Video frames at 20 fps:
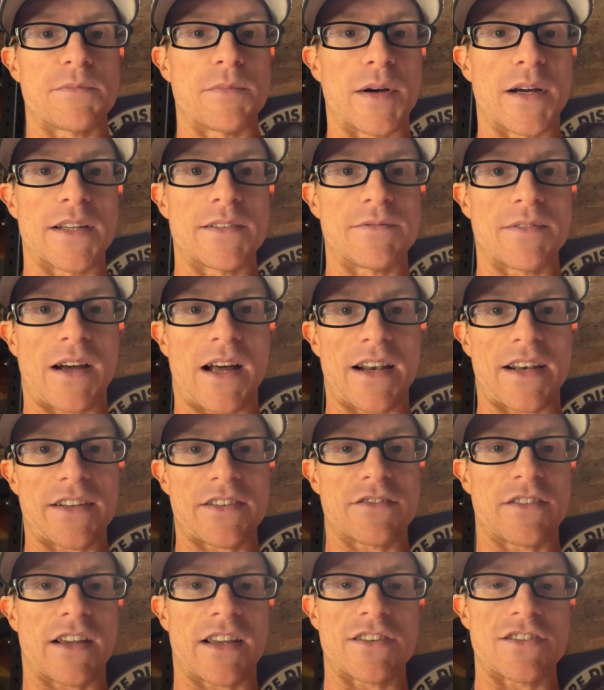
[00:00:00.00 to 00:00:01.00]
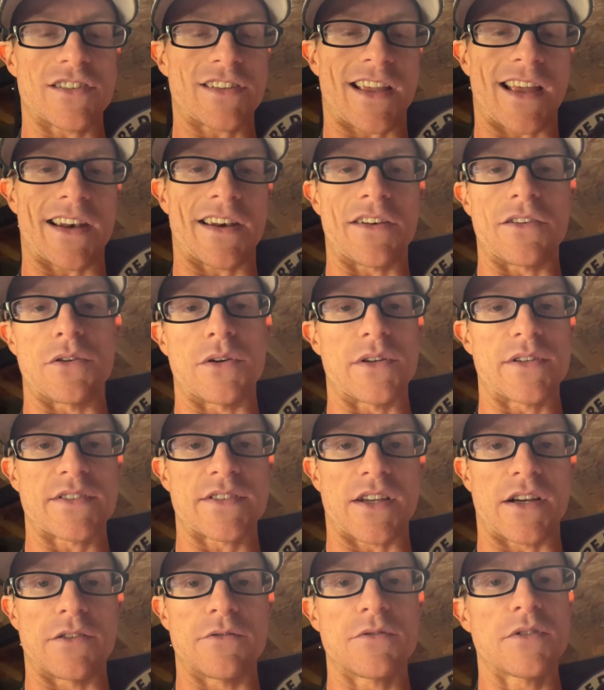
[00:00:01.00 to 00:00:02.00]
but honestly, I just gotta do it.
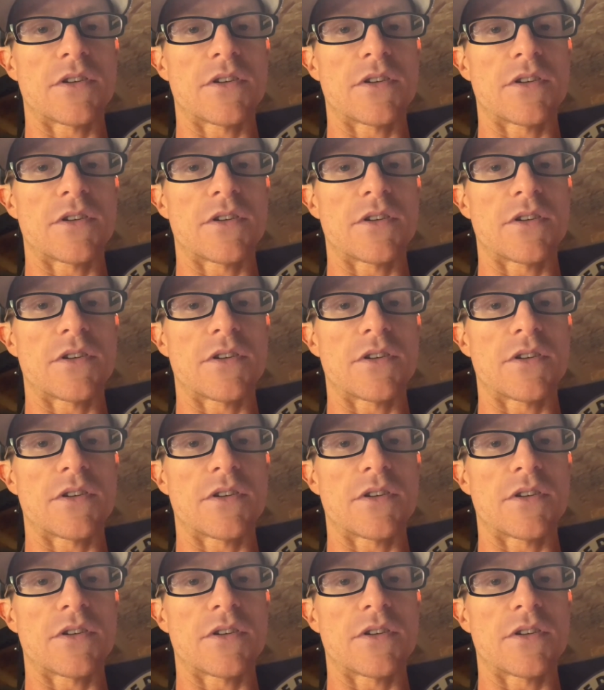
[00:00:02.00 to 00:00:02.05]
So,